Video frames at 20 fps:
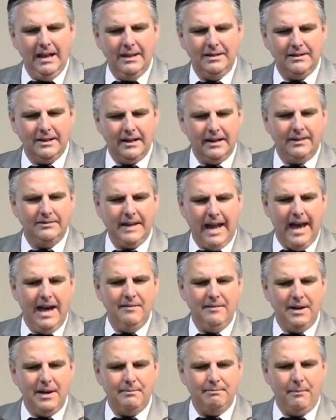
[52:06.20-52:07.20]
and
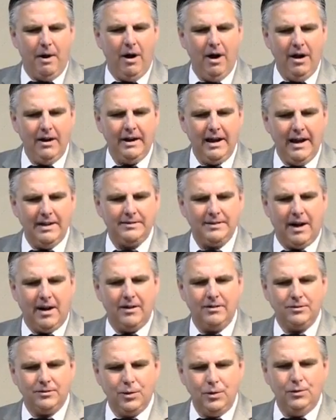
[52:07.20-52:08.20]
Davin and Mark as our
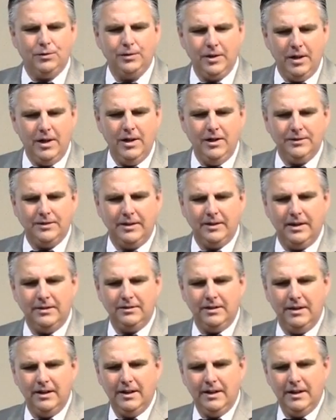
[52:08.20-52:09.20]
two sons and
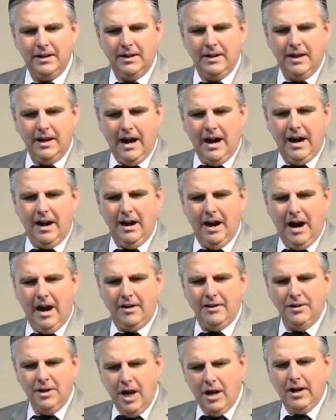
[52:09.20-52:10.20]
our, our
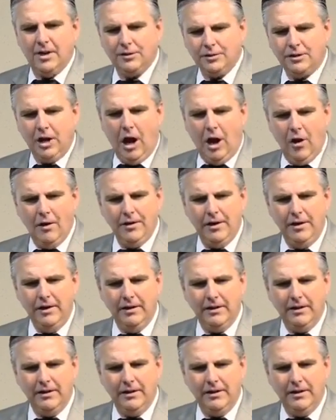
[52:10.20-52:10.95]
youngest daughter.